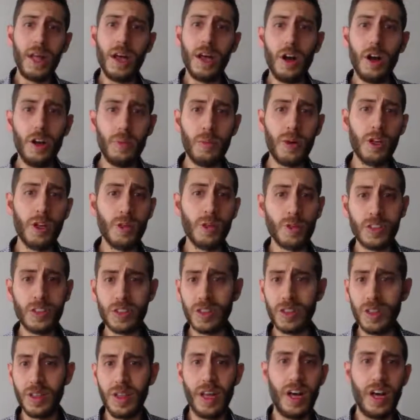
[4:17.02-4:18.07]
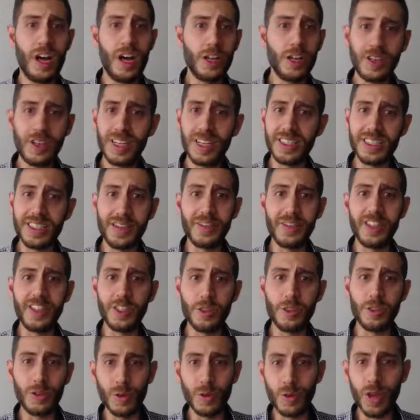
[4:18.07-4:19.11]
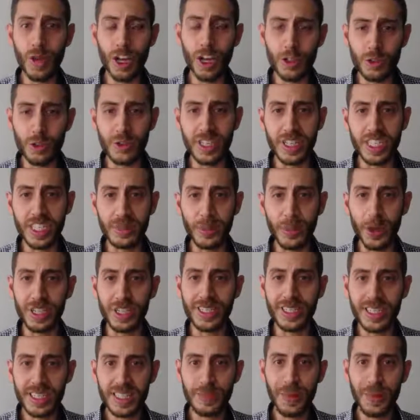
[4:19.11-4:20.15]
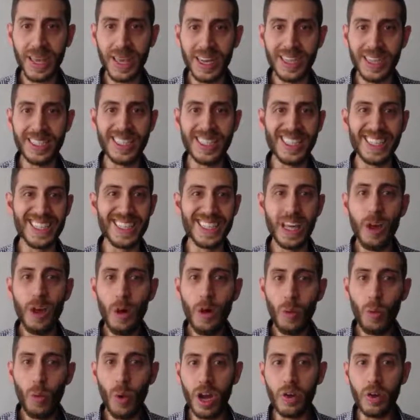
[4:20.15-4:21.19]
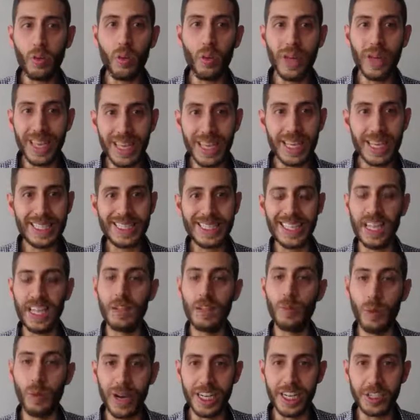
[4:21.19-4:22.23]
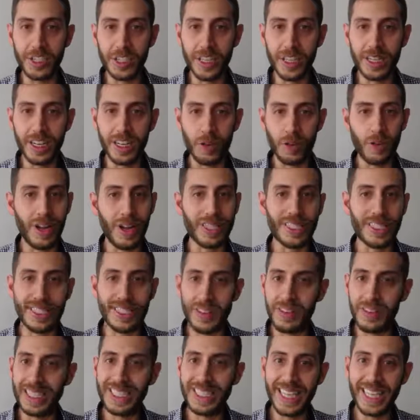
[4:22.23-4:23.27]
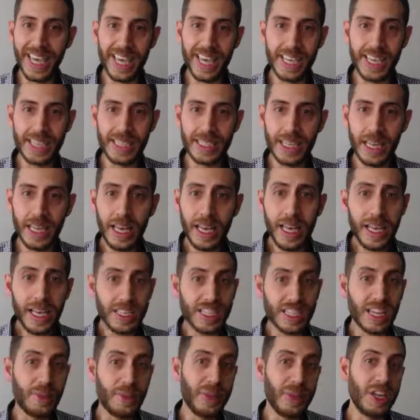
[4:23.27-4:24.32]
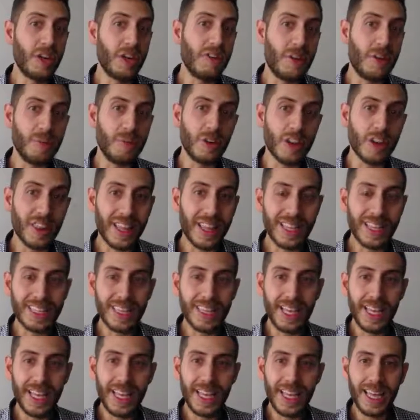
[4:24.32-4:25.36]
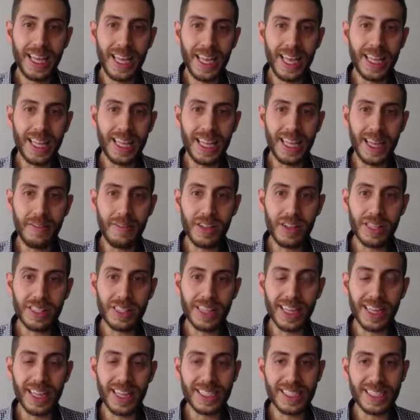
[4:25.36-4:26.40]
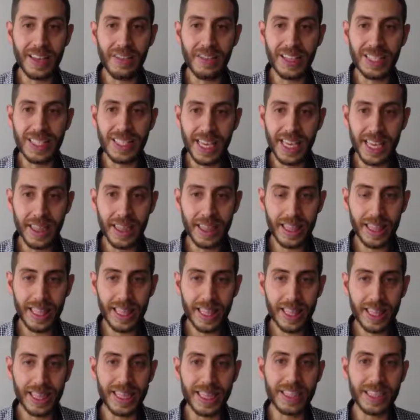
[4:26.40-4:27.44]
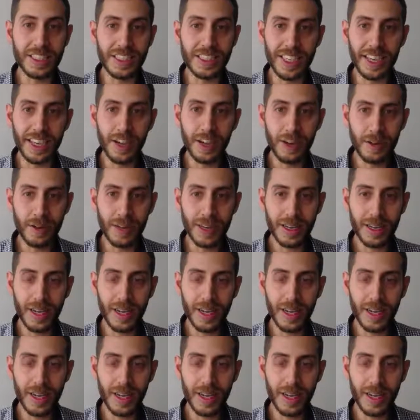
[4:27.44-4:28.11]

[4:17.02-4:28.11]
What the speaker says: Almost 172 countries participate in this 1-week celebration across 7 days. It's going to be November 11th to the 17th this year.